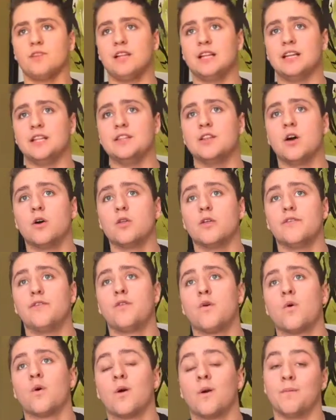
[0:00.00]
and know the
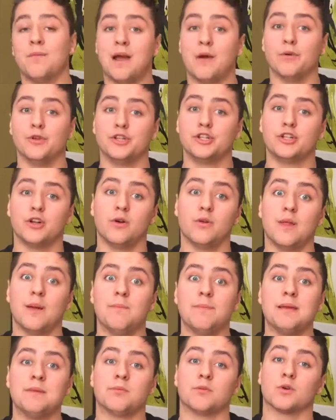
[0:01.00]
form that would show
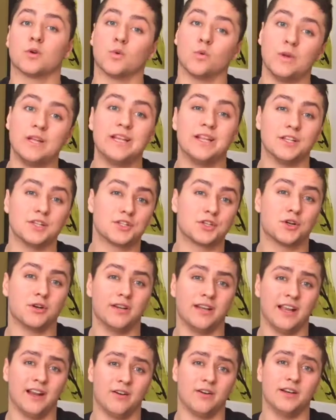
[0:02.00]
that people are weak in
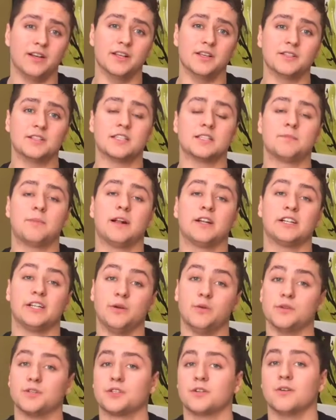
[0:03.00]
certain areas, especially
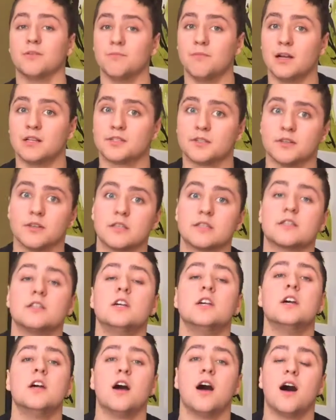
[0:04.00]
with certain muscles.
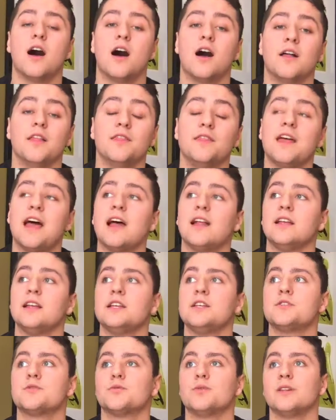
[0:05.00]
That
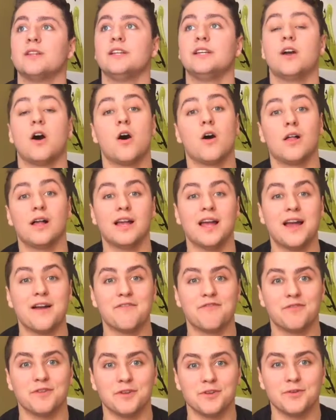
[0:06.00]
is really all I have
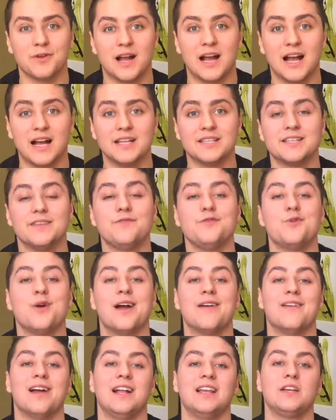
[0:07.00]
for you guys. If you
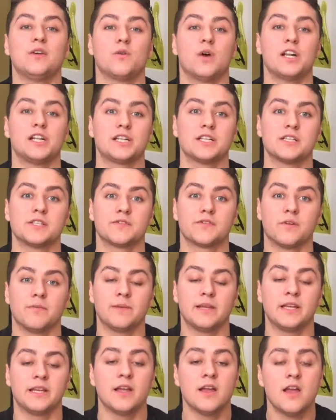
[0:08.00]
have any questions for
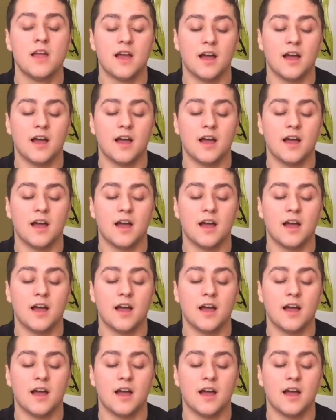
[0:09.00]
me,